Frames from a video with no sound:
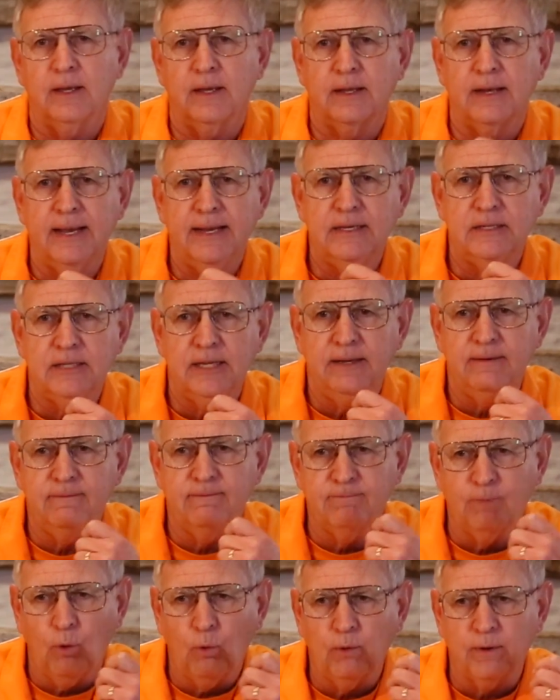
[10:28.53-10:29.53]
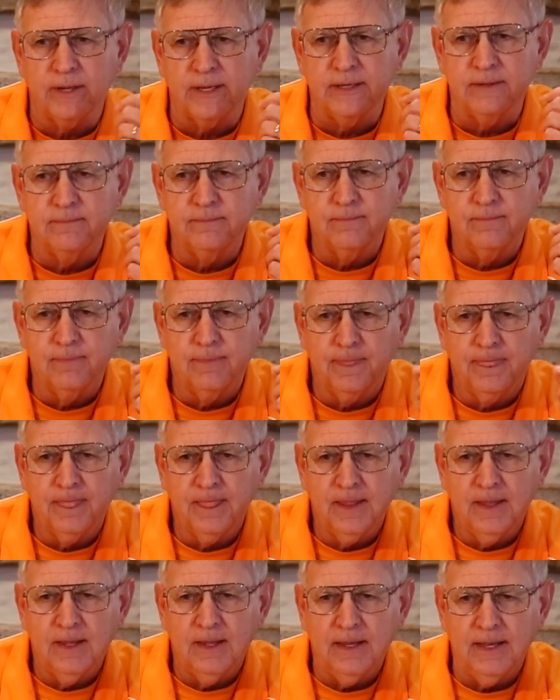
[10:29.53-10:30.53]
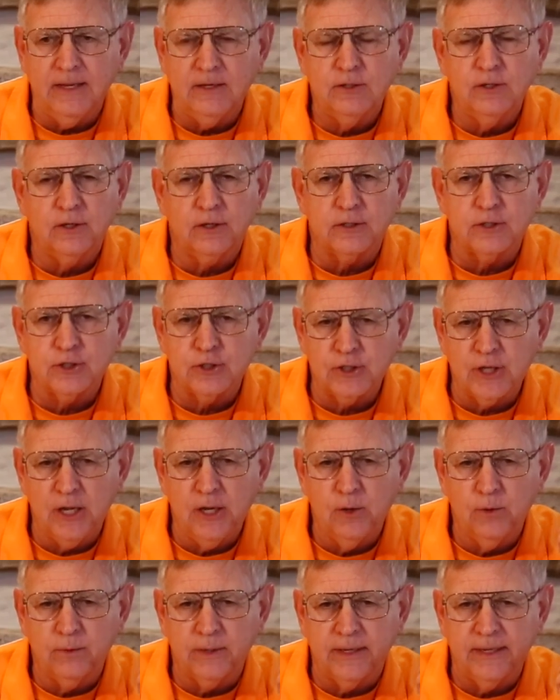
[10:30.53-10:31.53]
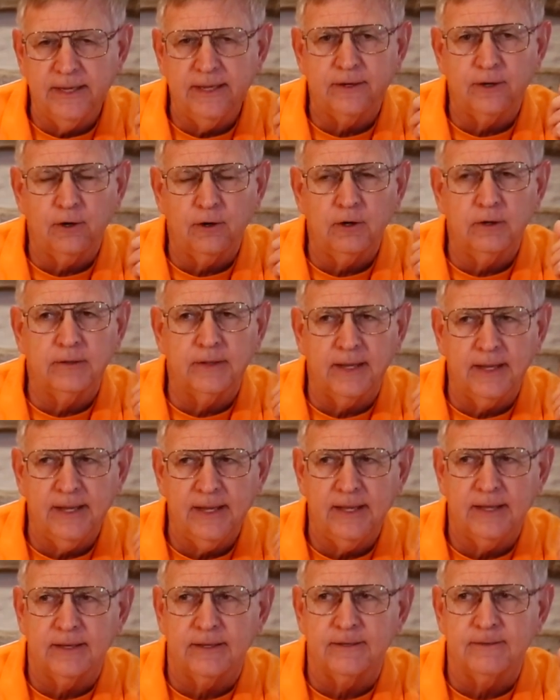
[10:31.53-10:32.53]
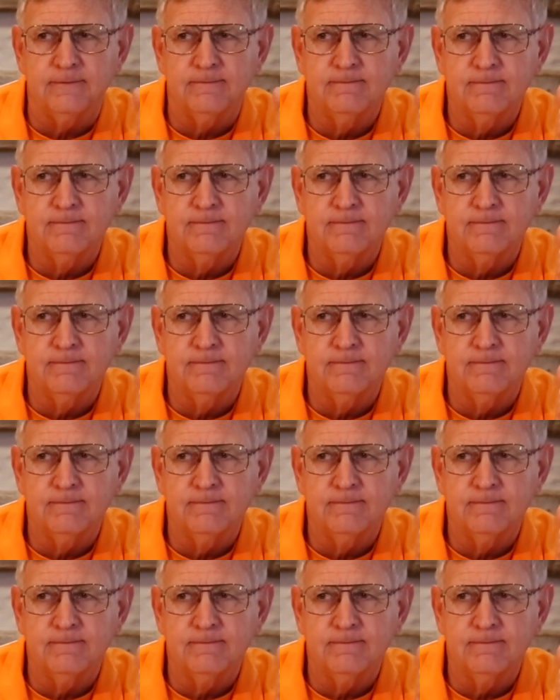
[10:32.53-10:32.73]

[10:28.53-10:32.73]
in 1840, he took a stone and hit her in the head,